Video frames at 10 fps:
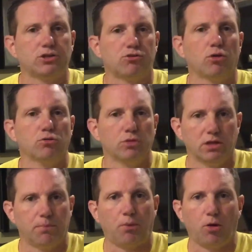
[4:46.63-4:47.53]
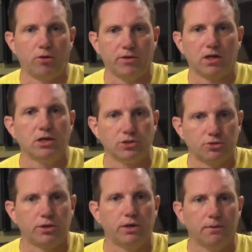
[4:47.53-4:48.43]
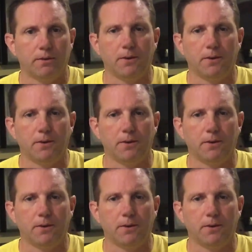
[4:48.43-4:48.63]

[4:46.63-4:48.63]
grown in a part of a country.